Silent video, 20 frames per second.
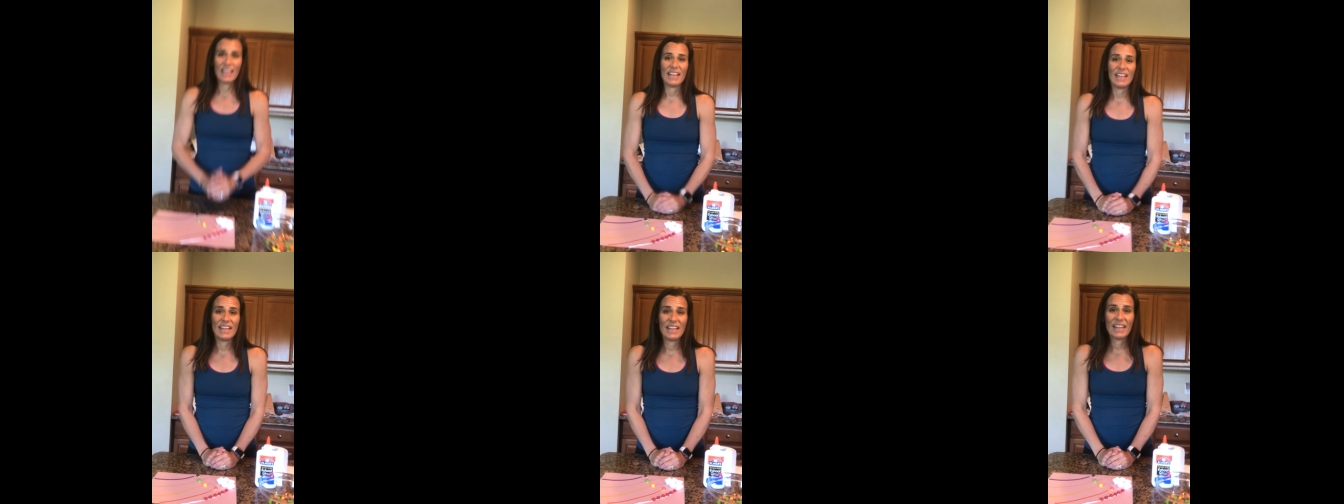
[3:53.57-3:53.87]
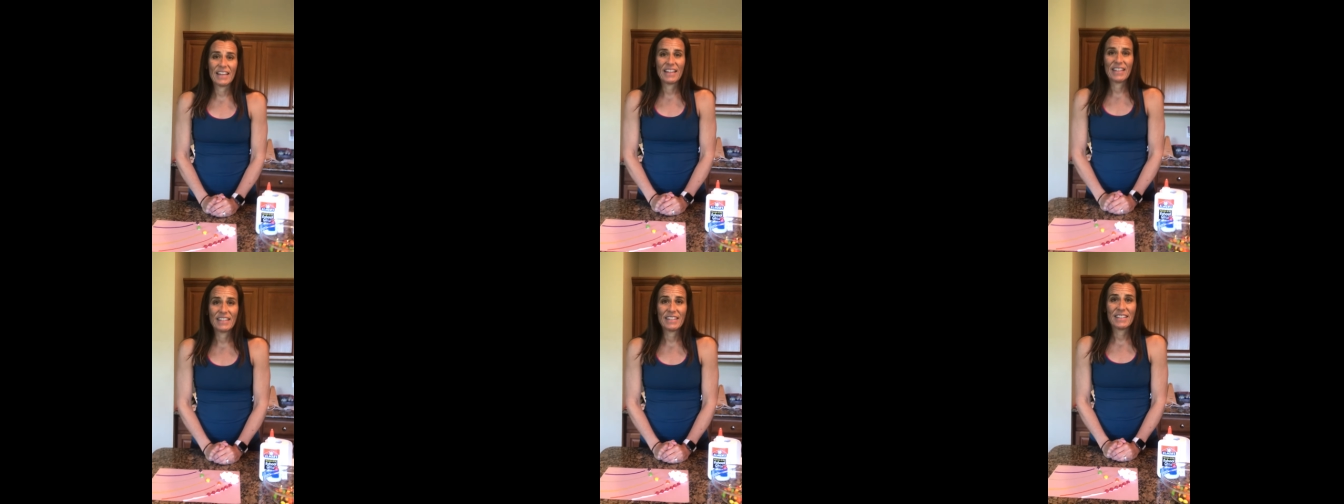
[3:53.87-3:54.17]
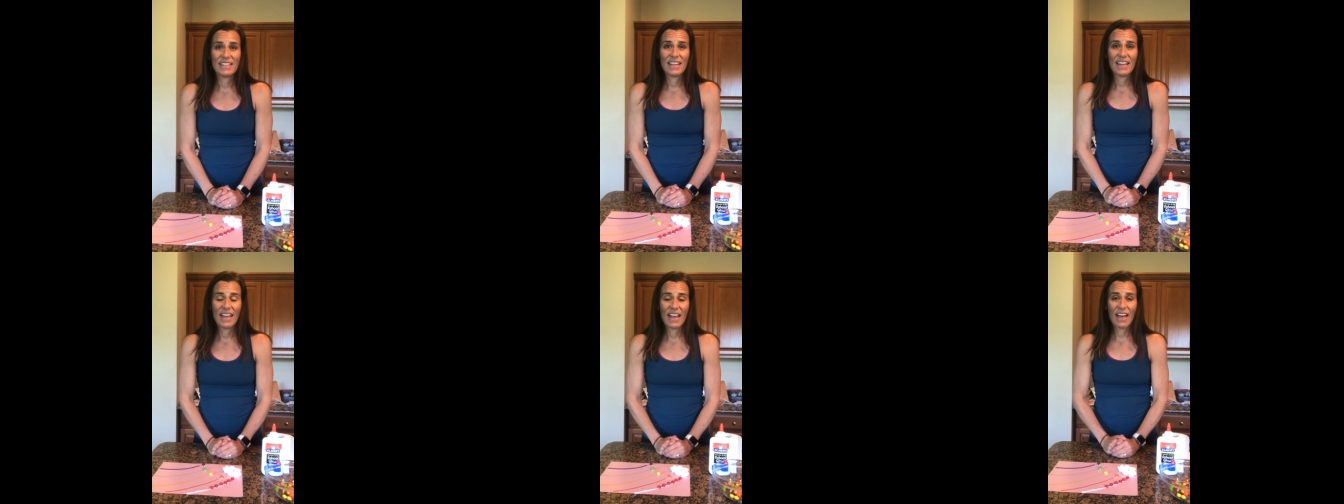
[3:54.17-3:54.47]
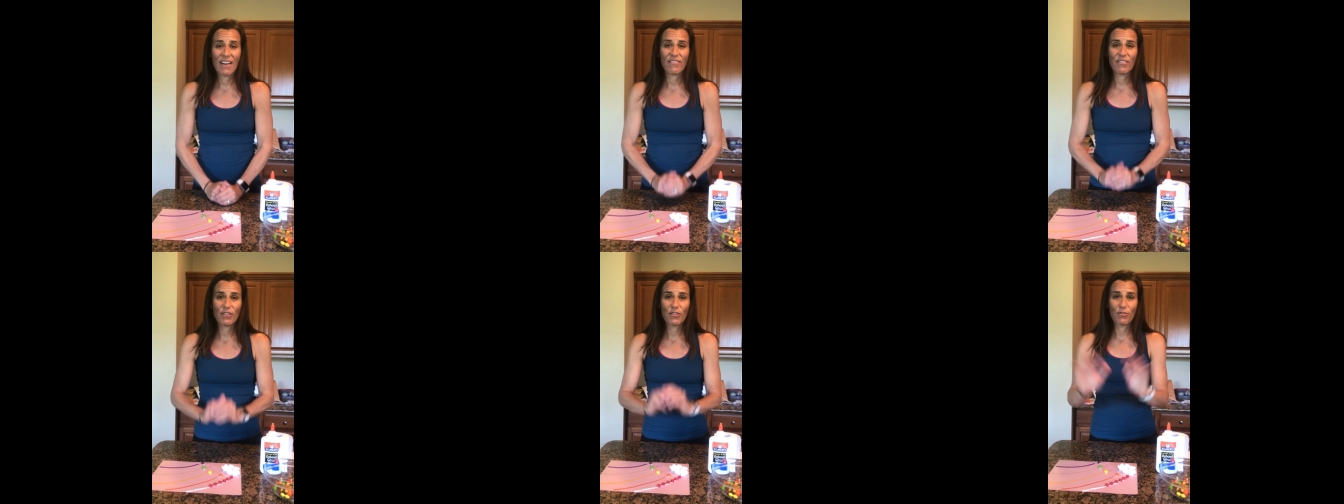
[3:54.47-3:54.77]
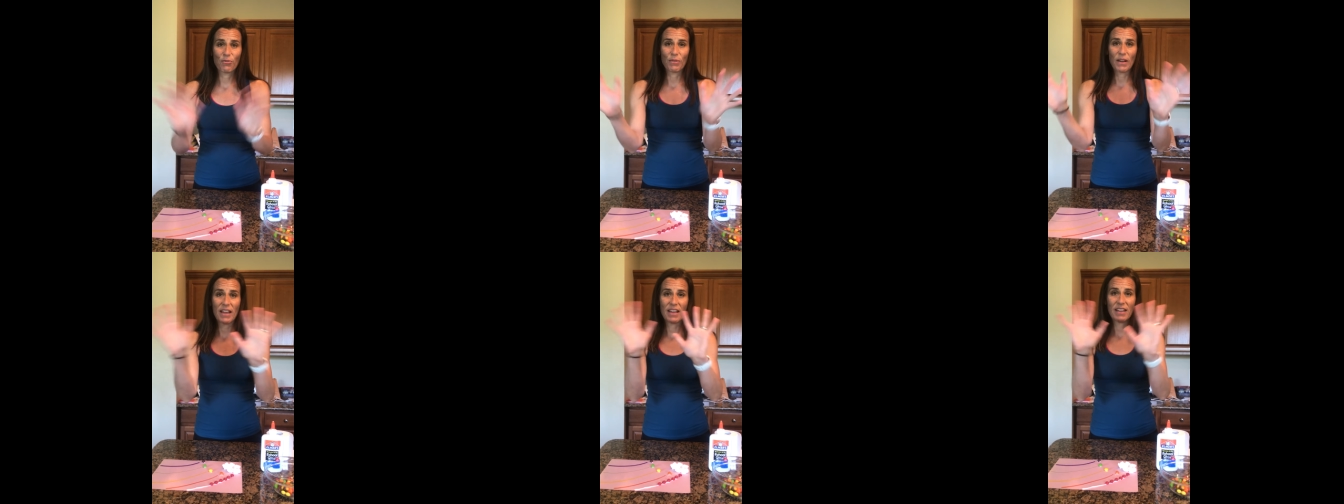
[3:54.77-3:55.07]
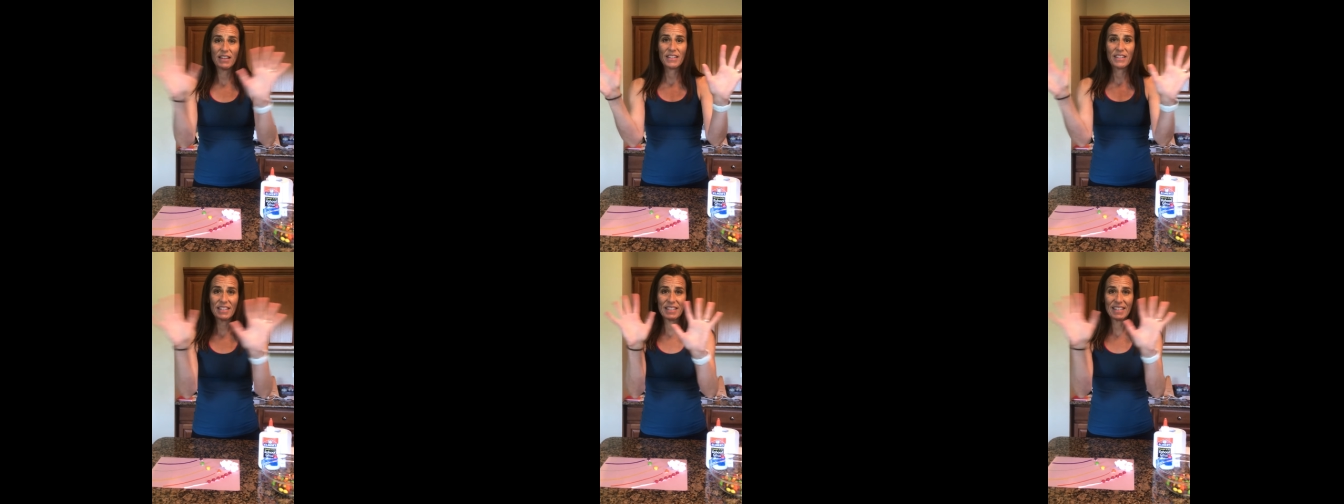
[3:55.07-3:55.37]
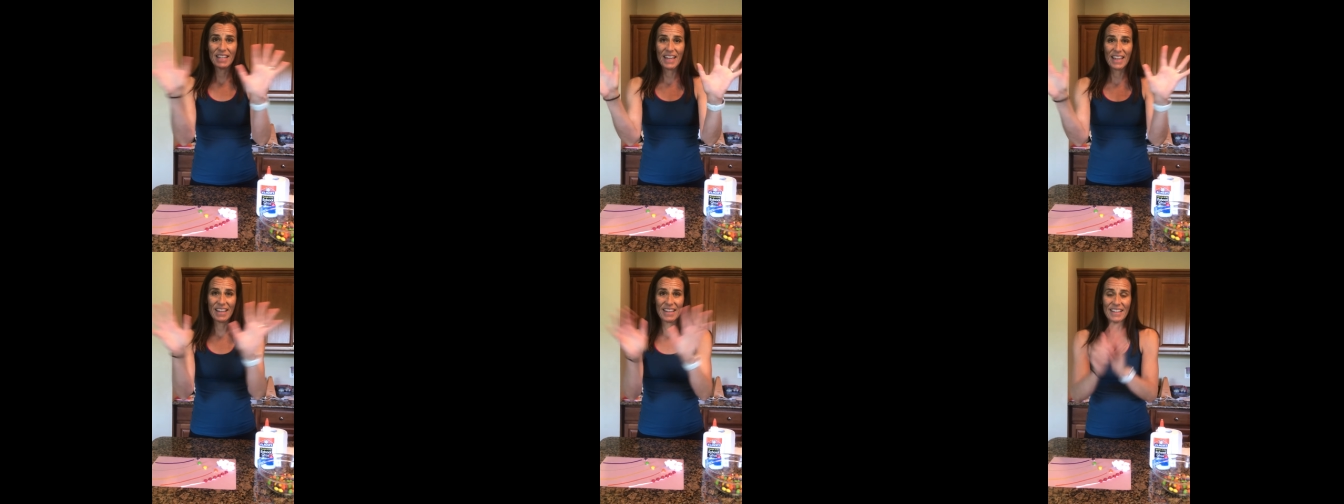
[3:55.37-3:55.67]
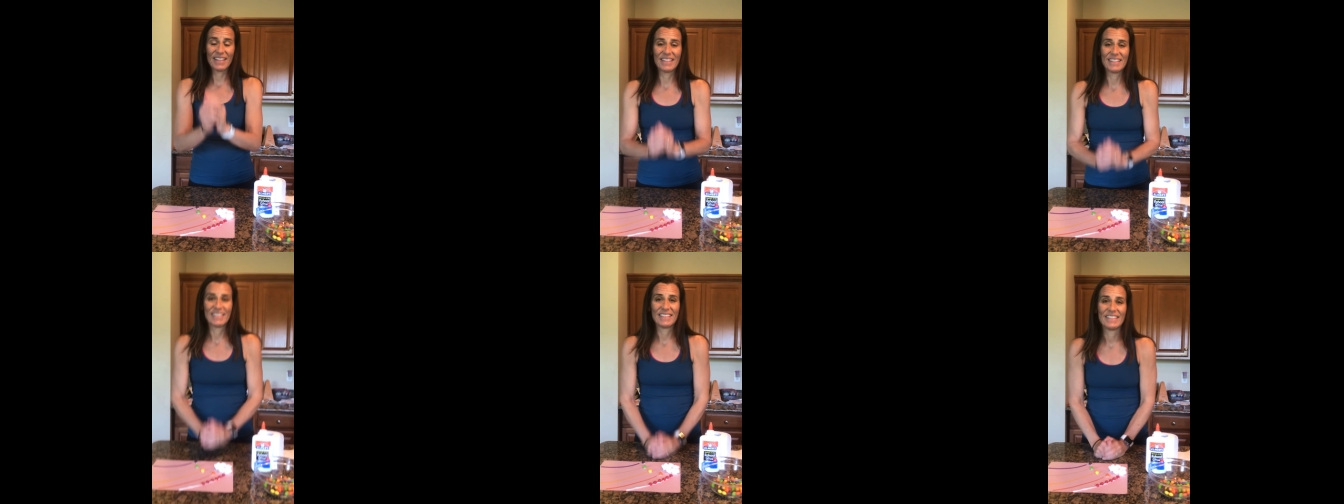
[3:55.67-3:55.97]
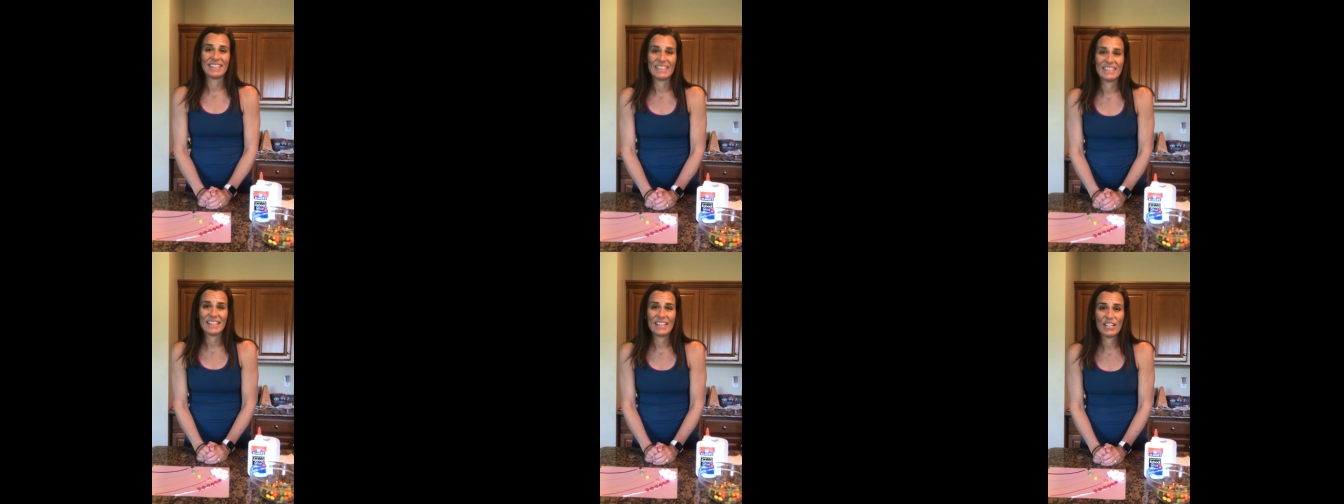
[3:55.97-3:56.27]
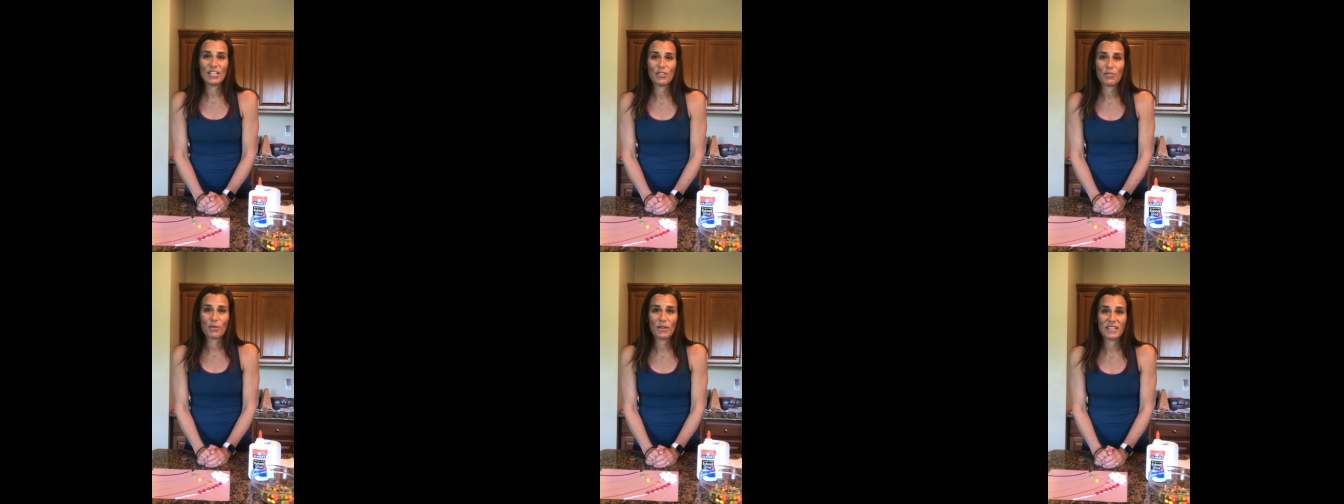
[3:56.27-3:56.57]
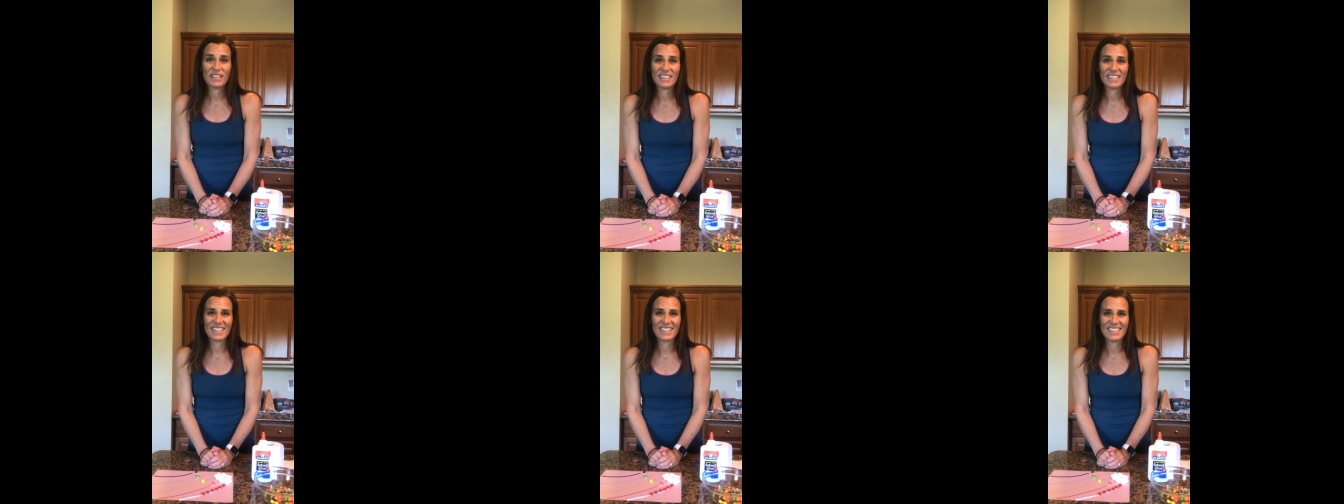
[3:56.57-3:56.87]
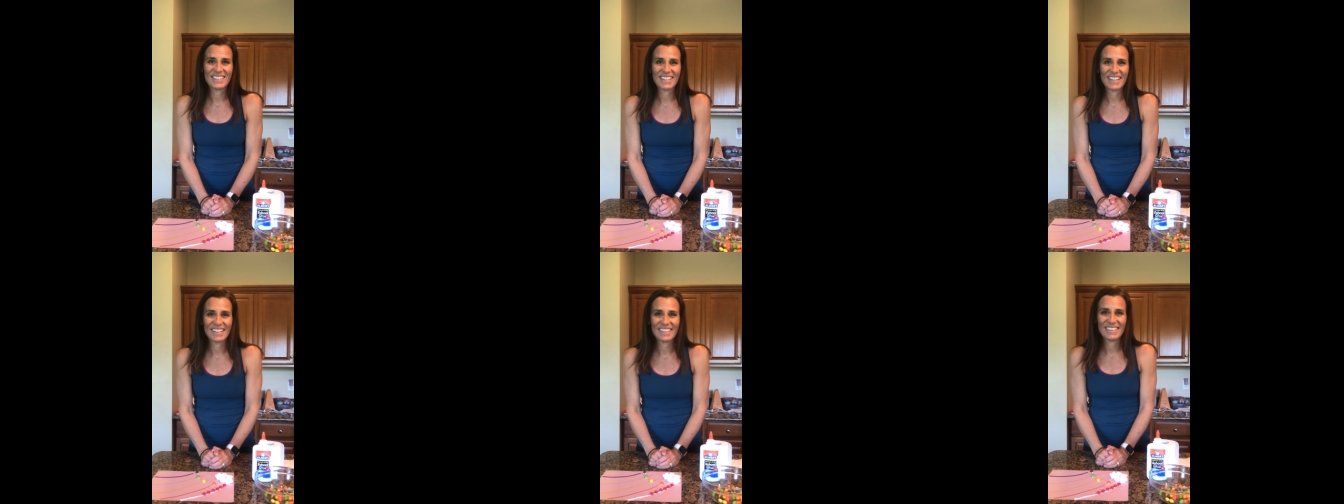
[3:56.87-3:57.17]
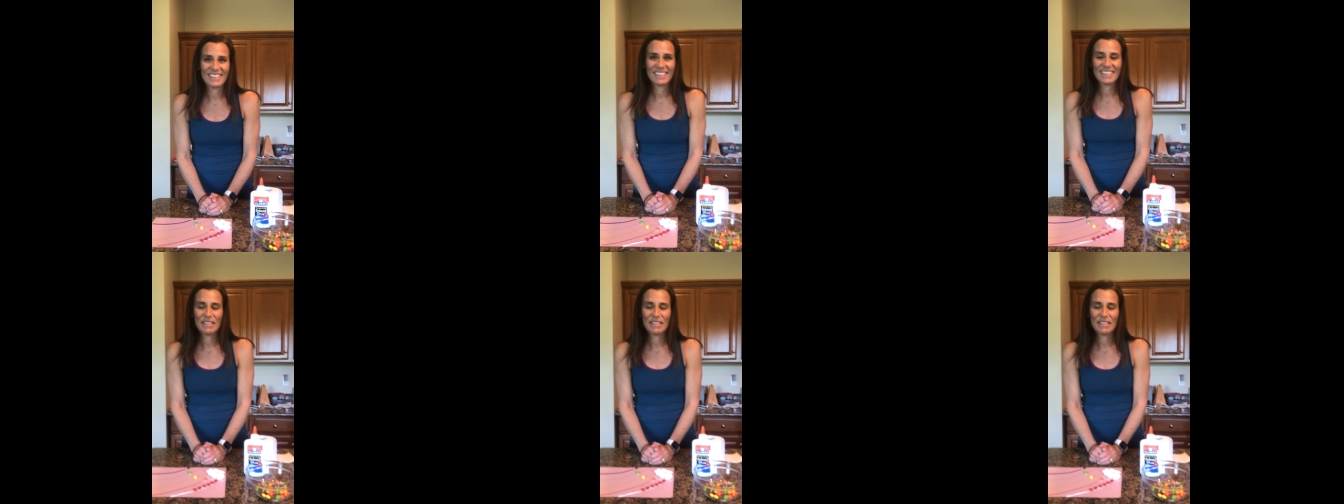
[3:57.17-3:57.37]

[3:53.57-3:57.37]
and have a great day. Enjoy the sunshine.